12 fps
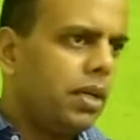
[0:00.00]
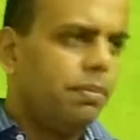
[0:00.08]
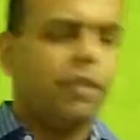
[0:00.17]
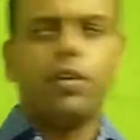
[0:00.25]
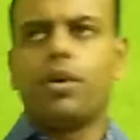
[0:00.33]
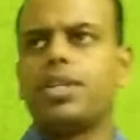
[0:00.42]

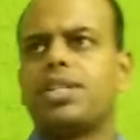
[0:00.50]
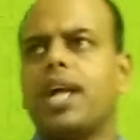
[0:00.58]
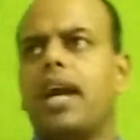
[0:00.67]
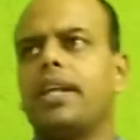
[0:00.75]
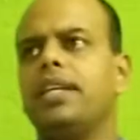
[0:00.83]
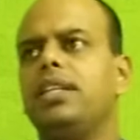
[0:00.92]
Before
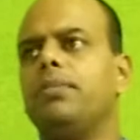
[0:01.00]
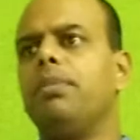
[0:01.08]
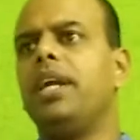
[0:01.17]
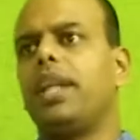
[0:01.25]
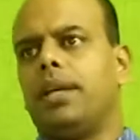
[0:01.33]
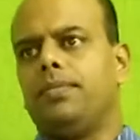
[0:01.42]
starting the
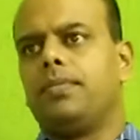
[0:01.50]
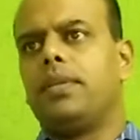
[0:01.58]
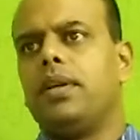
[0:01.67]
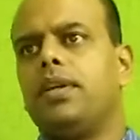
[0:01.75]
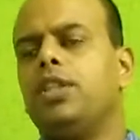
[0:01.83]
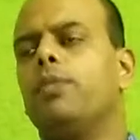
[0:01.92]
meeting,
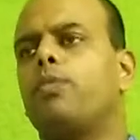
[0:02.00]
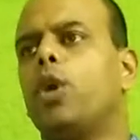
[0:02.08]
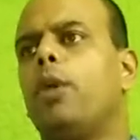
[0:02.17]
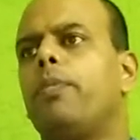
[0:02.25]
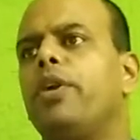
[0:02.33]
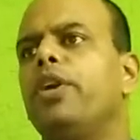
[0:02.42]
the
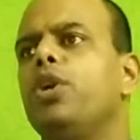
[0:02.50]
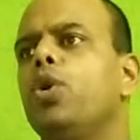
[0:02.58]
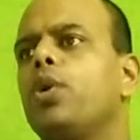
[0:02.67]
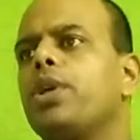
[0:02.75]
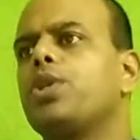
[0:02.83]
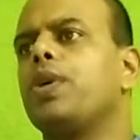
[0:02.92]
proper
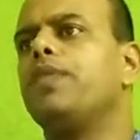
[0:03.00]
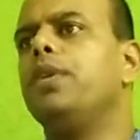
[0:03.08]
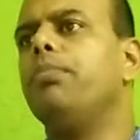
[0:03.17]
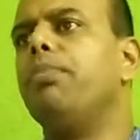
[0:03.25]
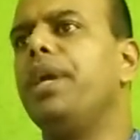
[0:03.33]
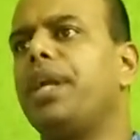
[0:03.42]
notice of
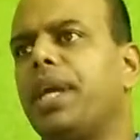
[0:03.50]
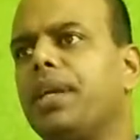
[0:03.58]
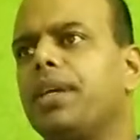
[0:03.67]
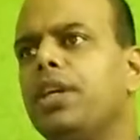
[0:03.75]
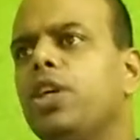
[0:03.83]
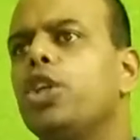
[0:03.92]
the meeting
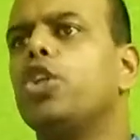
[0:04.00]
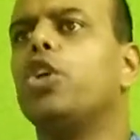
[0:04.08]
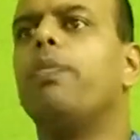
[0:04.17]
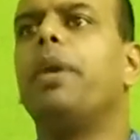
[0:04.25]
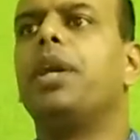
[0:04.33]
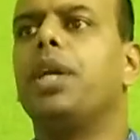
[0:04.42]

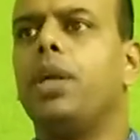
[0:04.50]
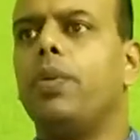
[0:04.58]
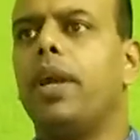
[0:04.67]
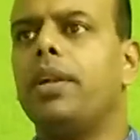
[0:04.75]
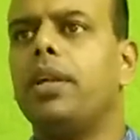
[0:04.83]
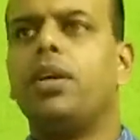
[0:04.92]
should be
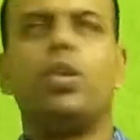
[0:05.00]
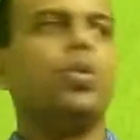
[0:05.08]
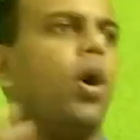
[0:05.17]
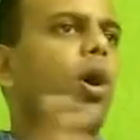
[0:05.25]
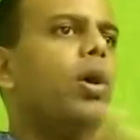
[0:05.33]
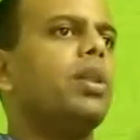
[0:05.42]
given to
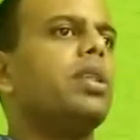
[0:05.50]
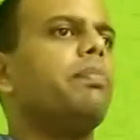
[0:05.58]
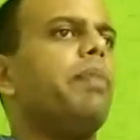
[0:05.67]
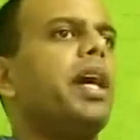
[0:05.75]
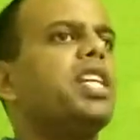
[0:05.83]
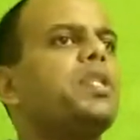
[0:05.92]
all the
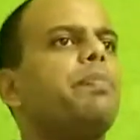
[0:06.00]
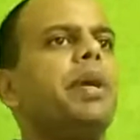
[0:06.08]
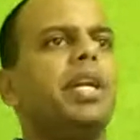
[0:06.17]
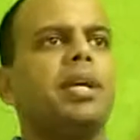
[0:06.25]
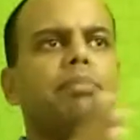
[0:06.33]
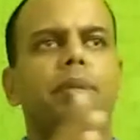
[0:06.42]

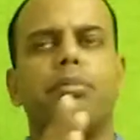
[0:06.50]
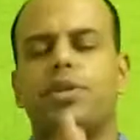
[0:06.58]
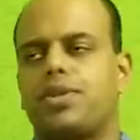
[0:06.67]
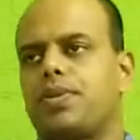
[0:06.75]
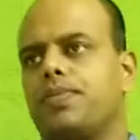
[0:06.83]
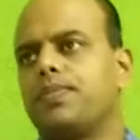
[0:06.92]
participating
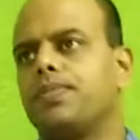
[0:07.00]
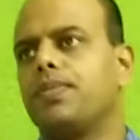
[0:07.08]
members.